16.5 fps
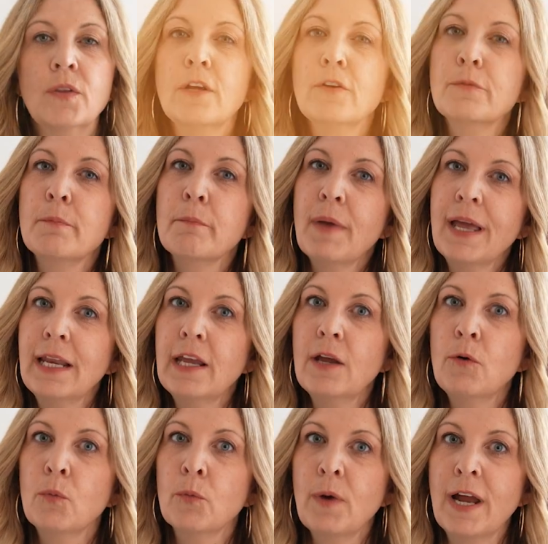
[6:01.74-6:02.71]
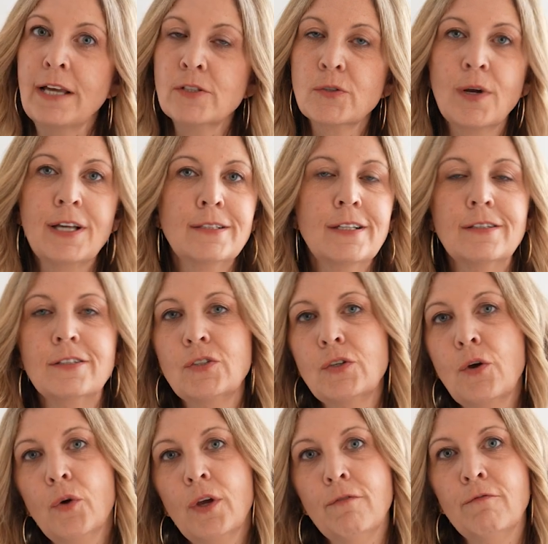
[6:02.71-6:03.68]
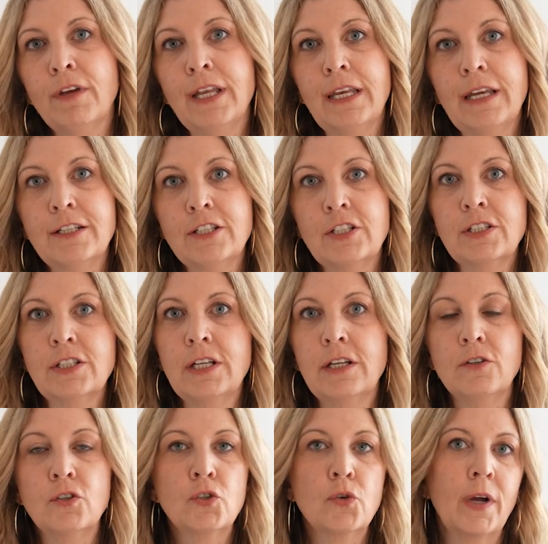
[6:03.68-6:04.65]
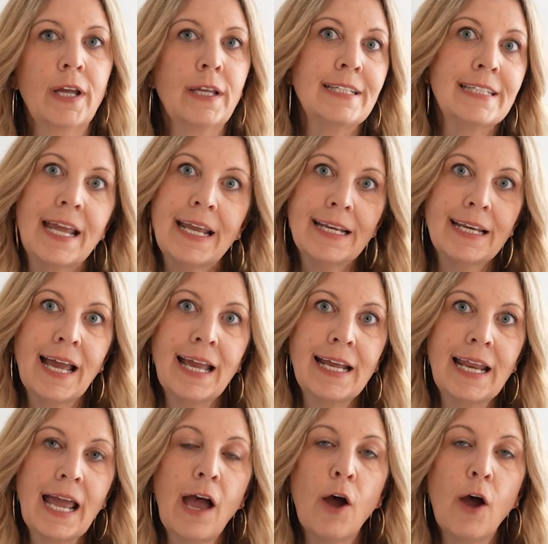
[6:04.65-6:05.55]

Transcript: So there's many restaurants that's so convenient just to enjoy a date night